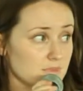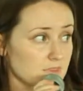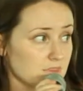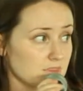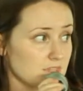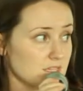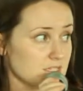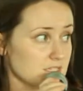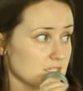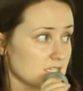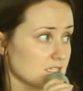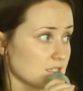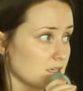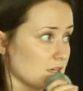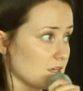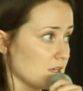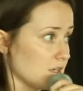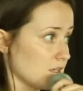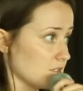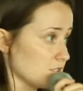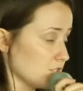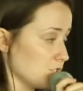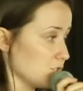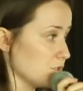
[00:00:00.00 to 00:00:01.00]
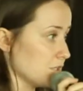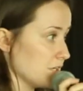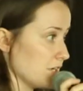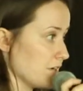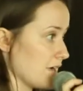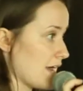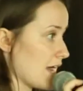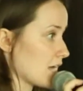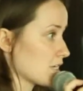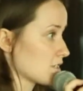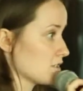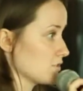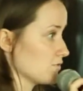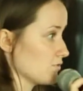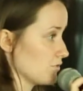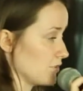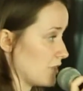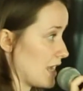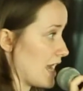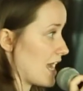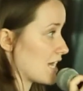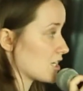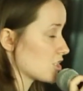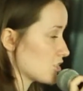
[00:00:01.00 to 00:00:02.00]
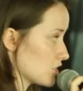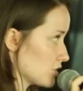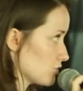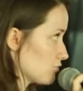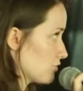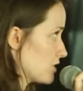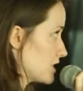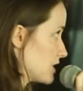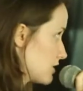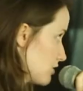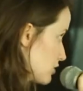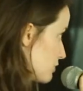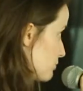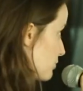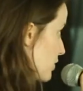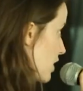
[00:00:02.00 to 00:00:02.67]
This is a 2-year action research